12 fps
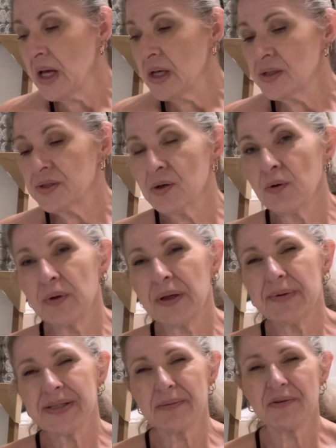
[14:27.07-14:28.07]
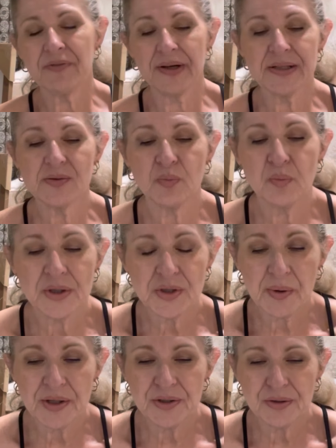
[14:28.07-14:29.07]
So give me some advice. What do
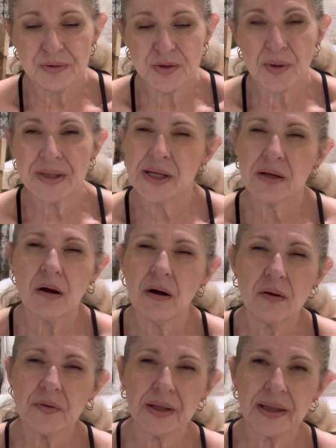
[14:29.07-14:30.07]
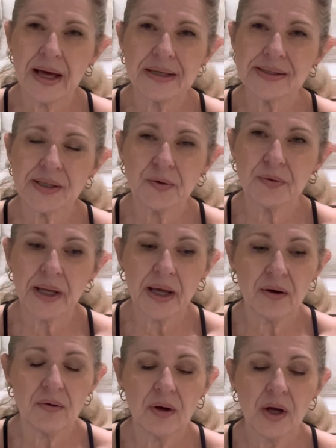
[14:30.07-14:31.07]
I do? Do I take all the glass out
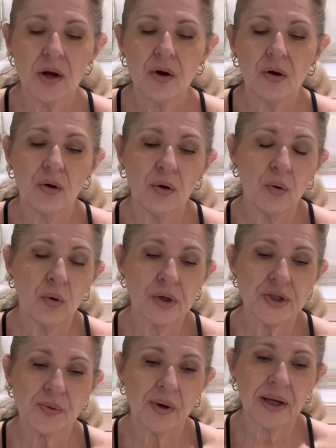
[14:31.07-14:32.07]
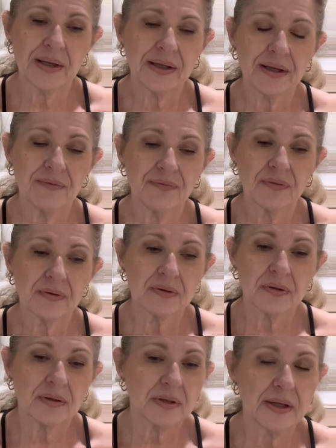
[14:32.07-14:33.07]
now, or do I leave
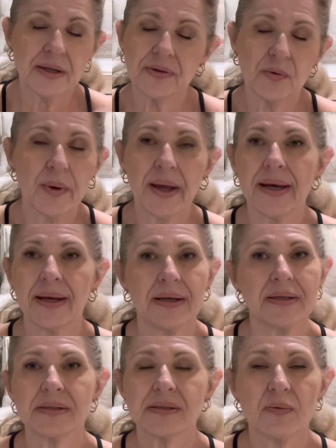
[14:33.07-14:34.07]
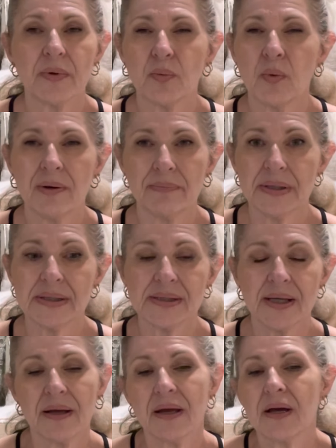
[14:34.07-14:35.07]
it the way it is with one
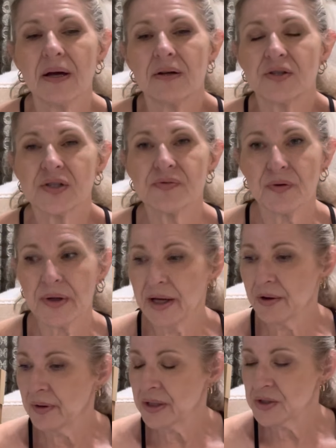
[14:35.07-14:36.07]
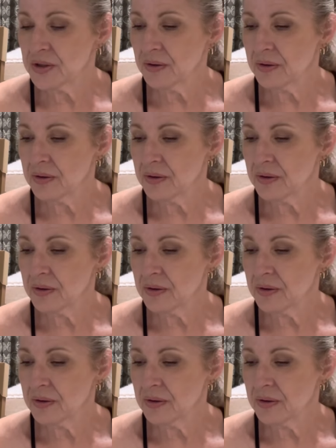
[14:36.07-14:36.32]
missing, just for character?